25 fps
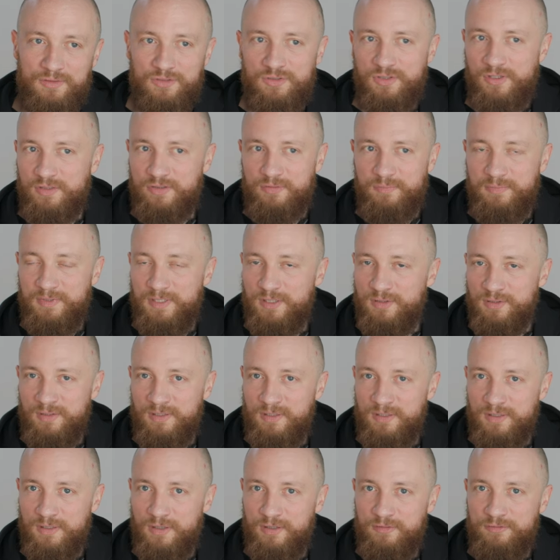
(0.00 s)
just be
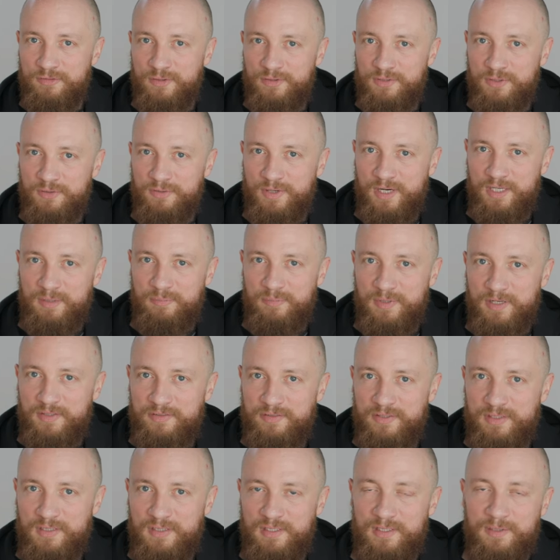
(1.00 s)
along for the ride
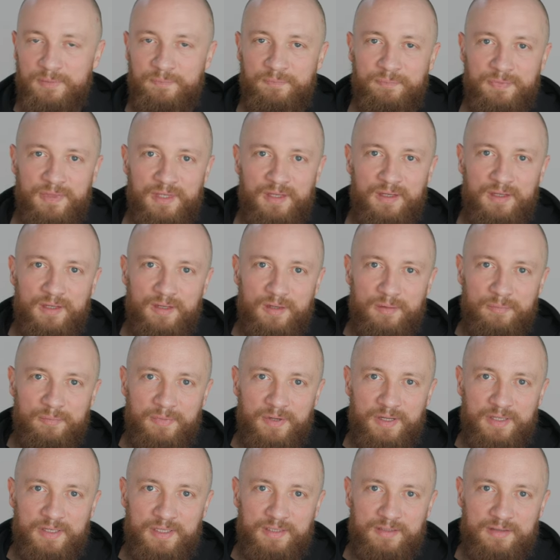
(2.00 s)
basically.
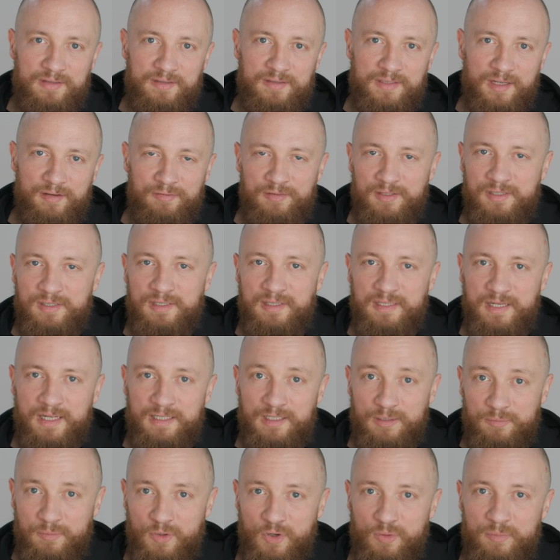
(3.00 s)
But it's definitely
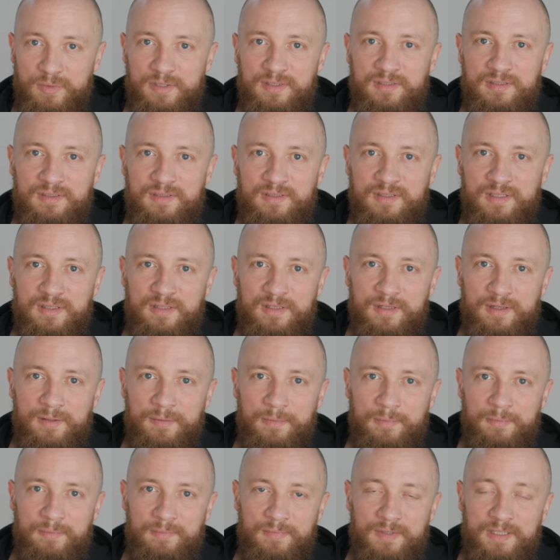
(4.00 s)
at the moment
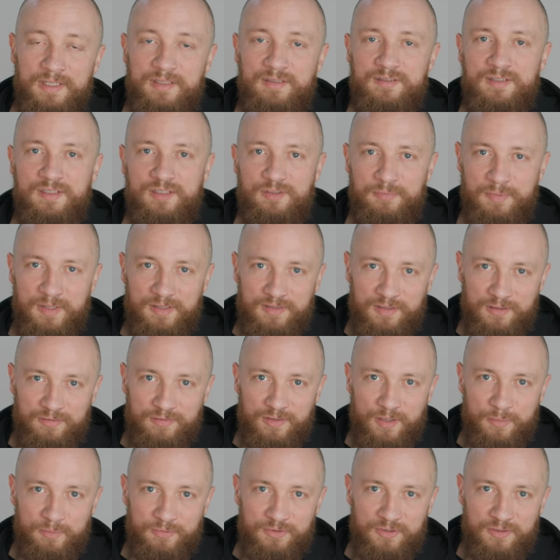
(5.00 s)
the least
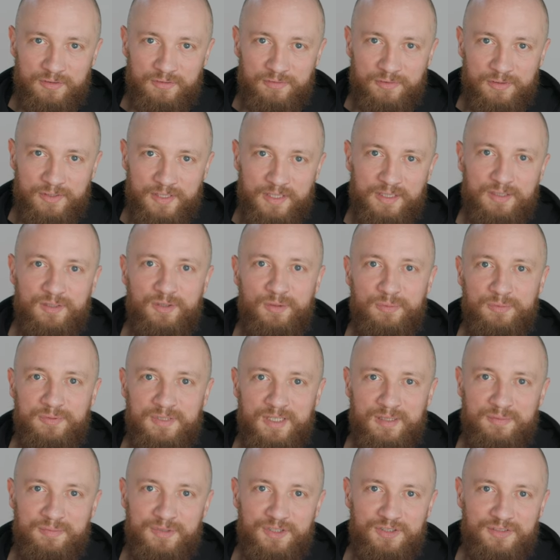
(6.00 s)
expensive option for a
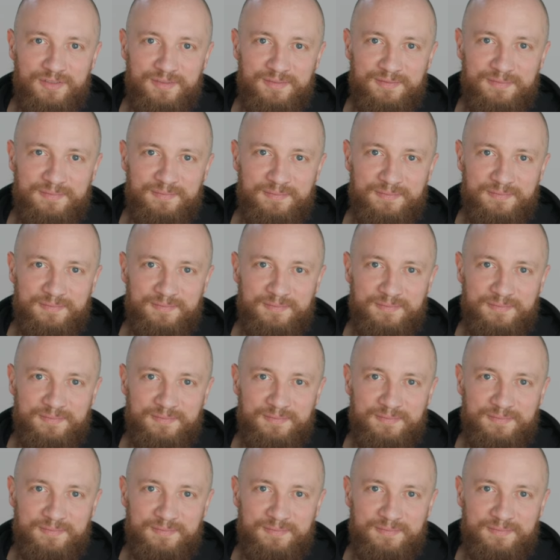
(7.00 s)
CubeSat mission.